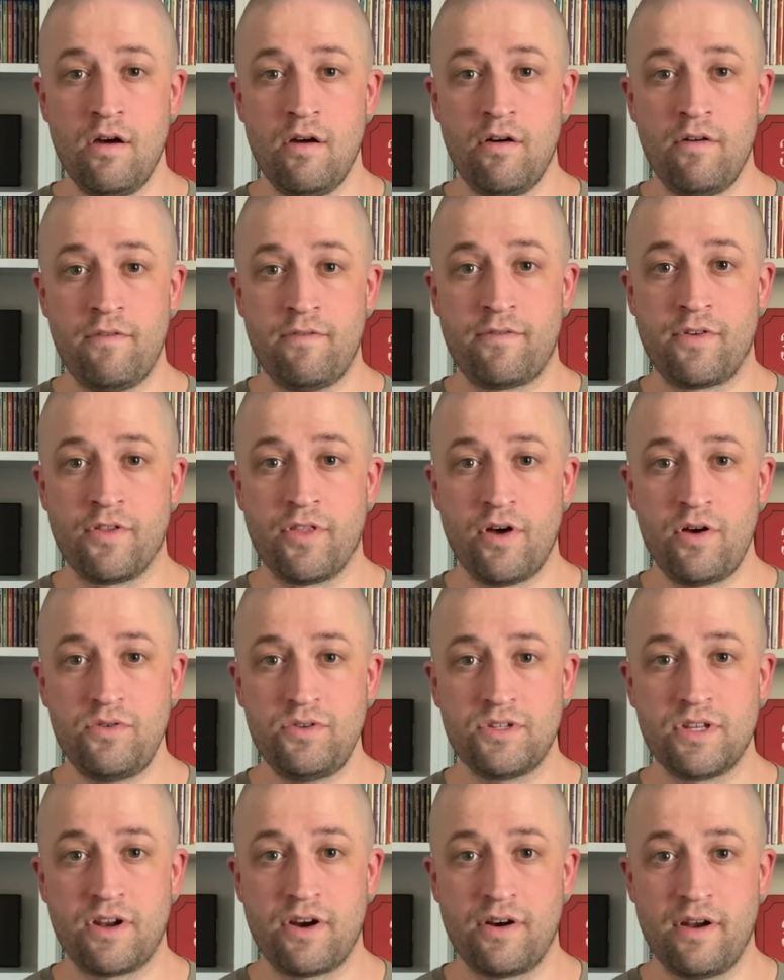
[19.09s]
For
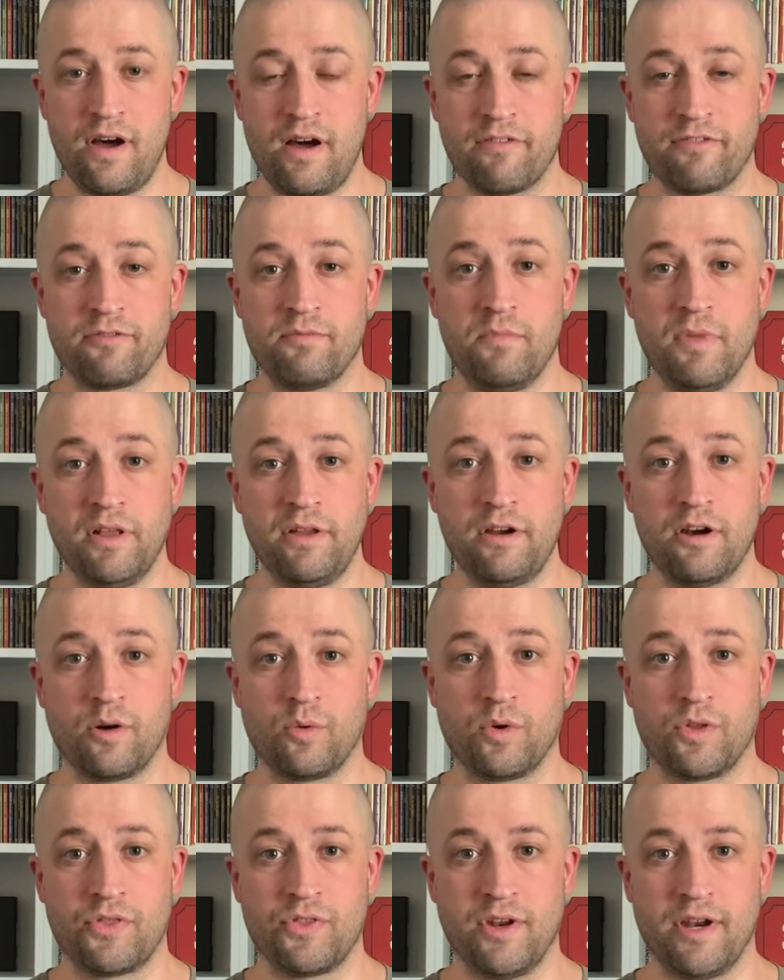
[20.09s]
those that are not familiar
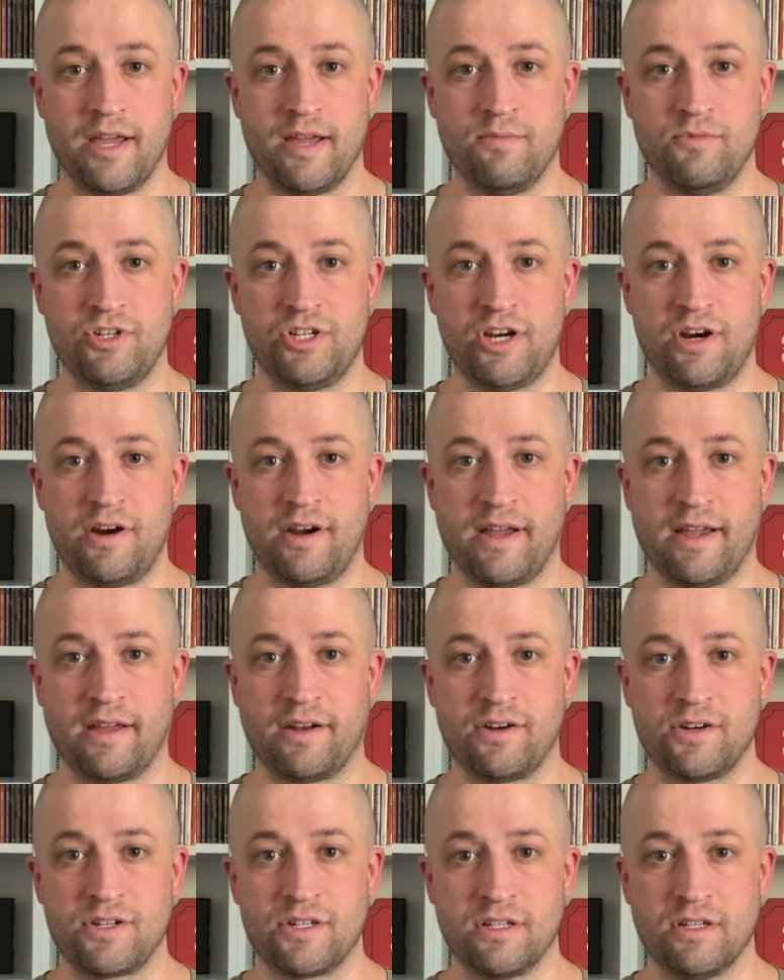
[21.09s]
with the name Gerry
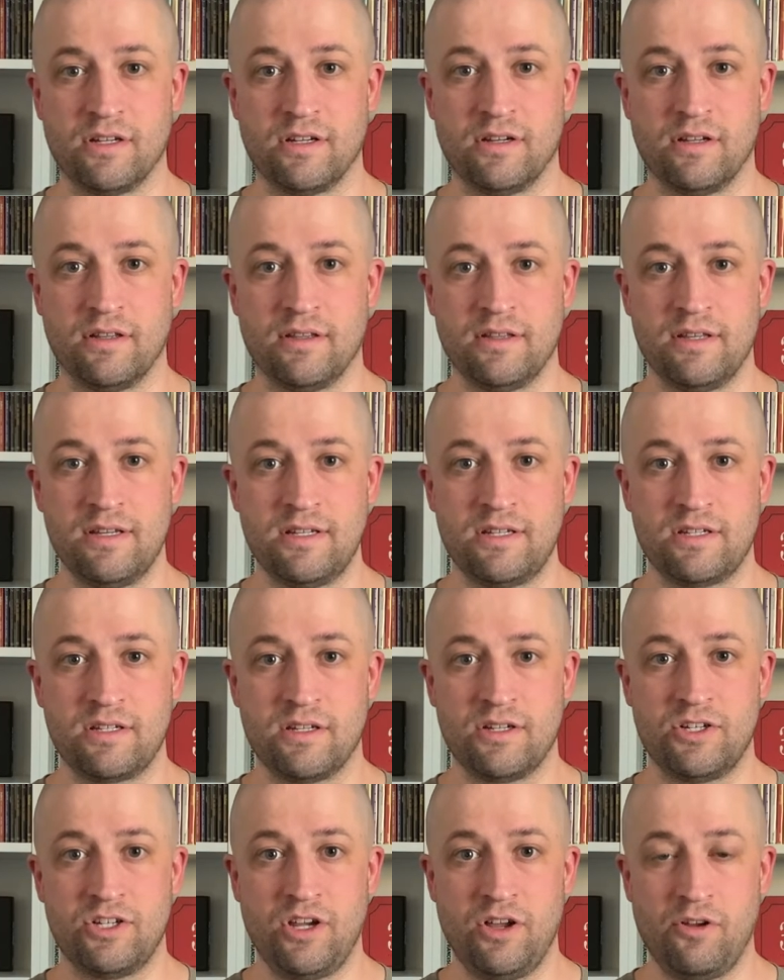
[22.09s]
Anderson, this
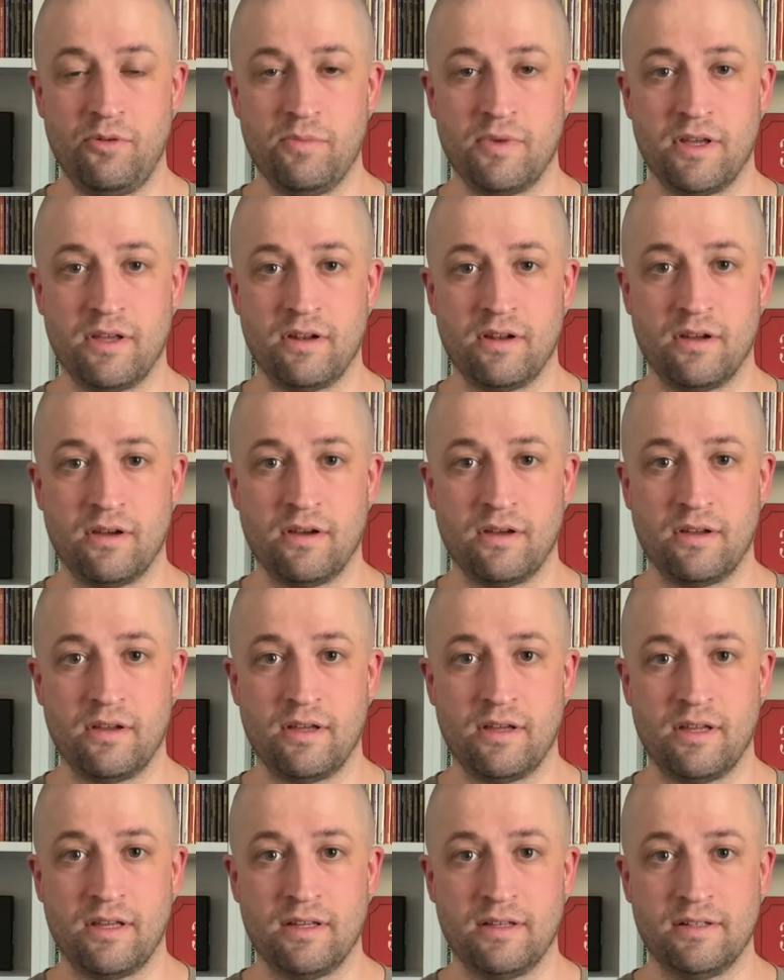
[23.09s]
gentleman
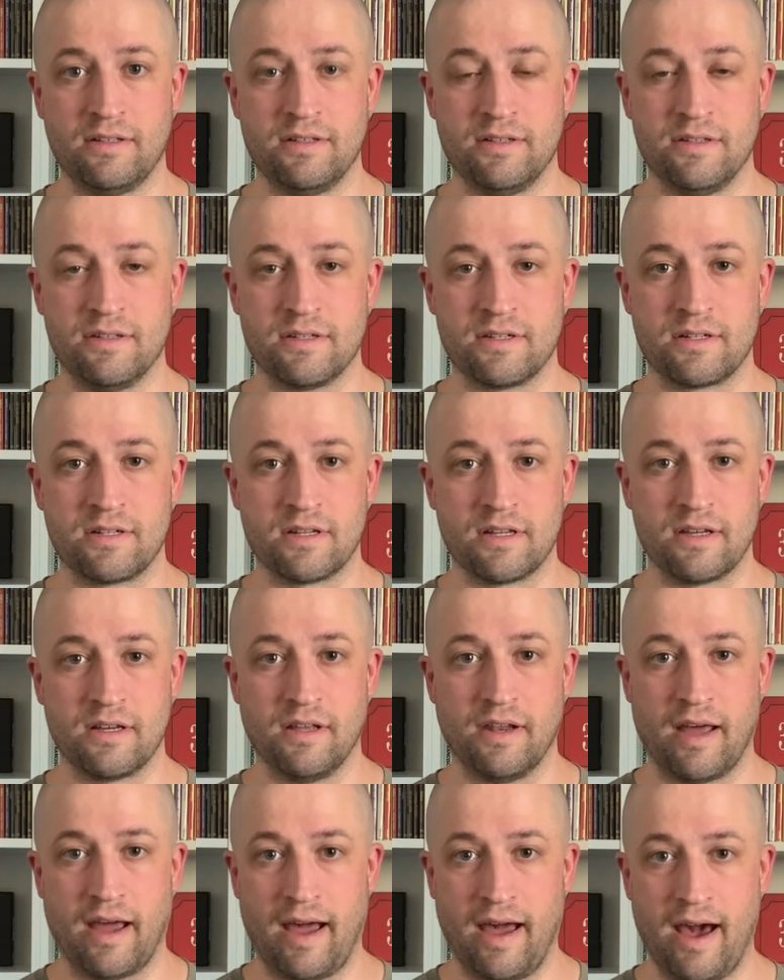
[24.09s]
is
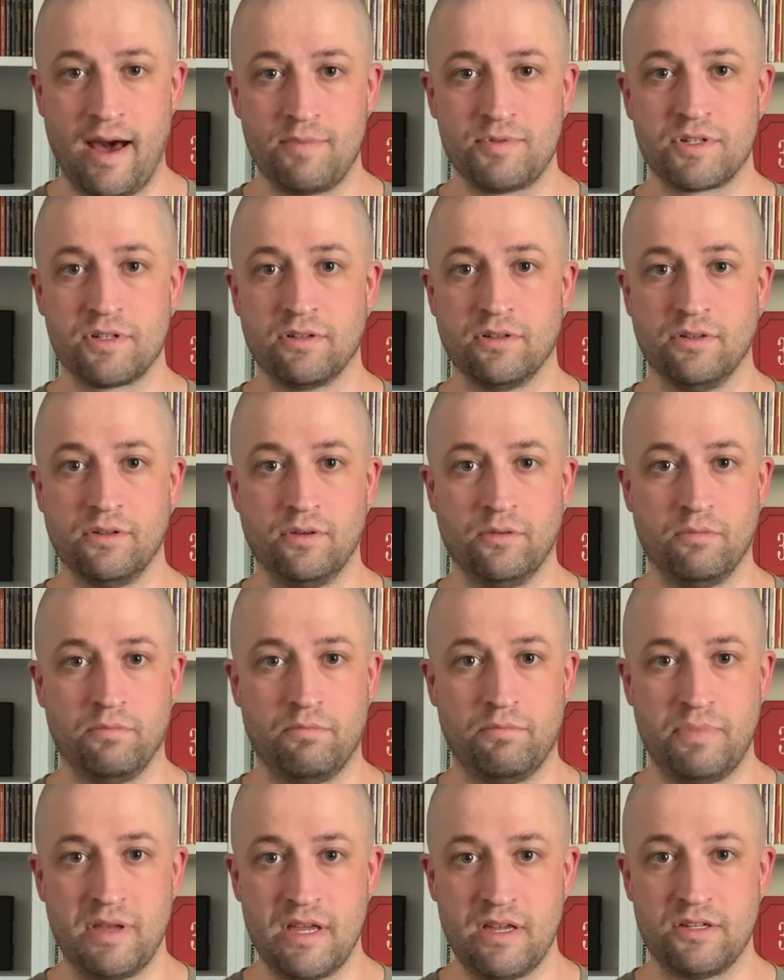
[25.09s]
an
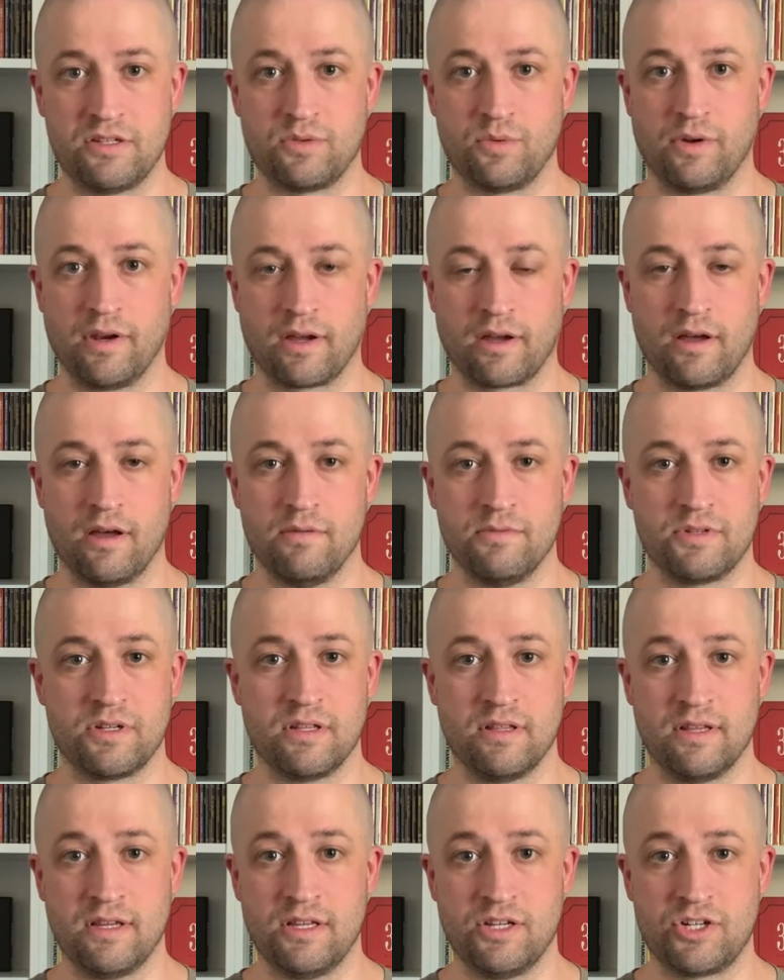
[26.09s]
absolute beast when it comes to
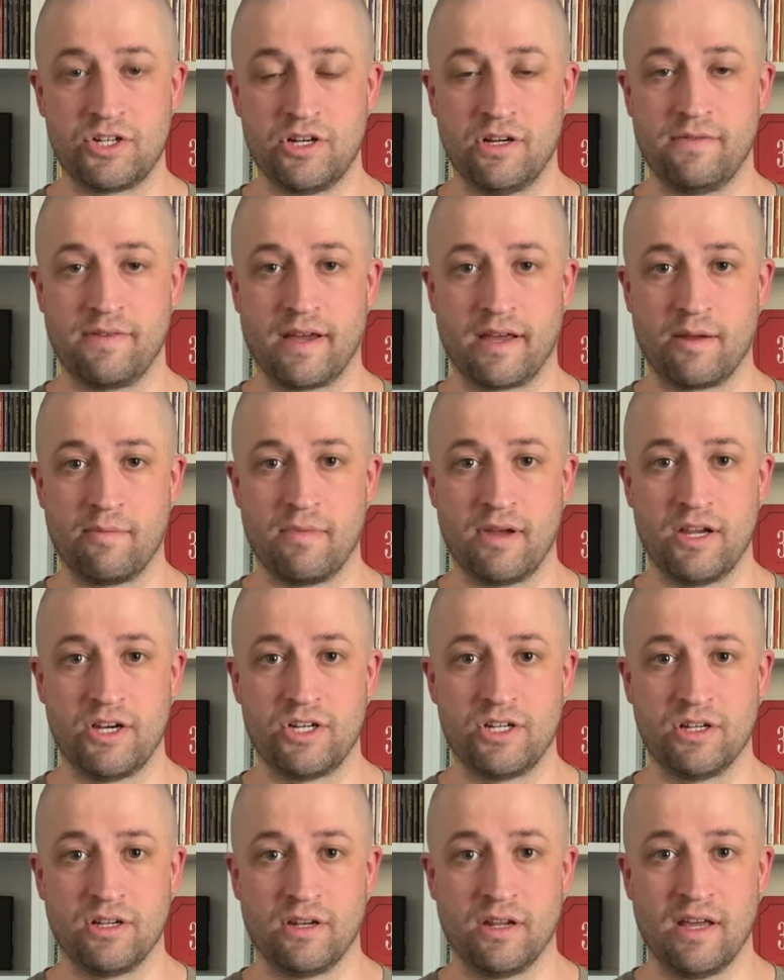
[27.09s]
the history of
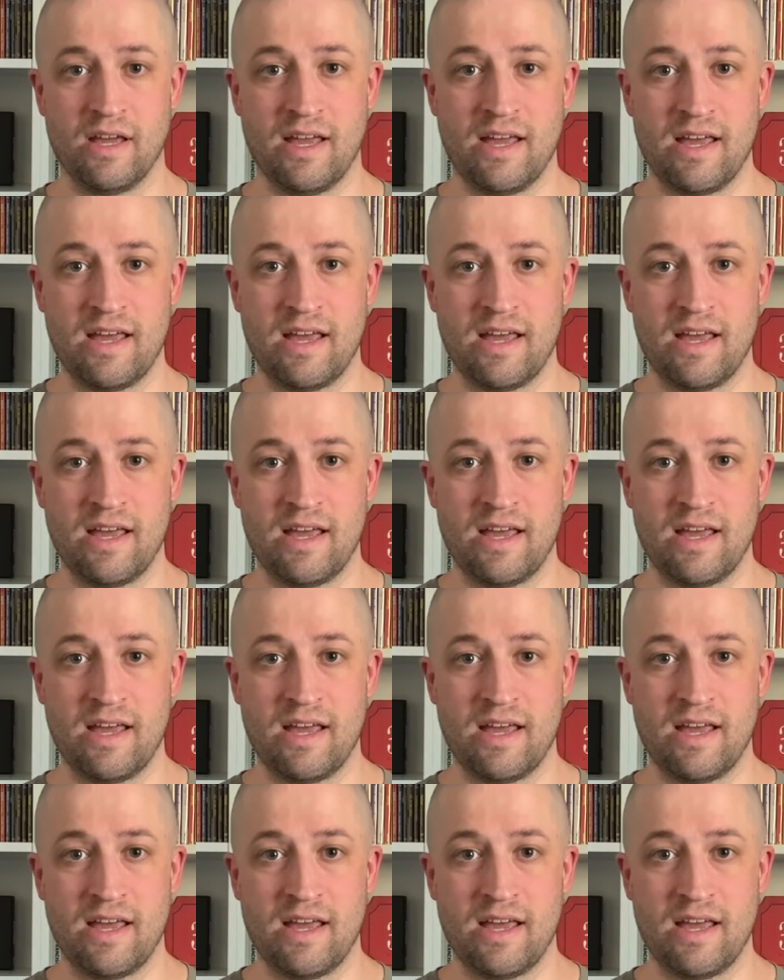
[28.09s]
animation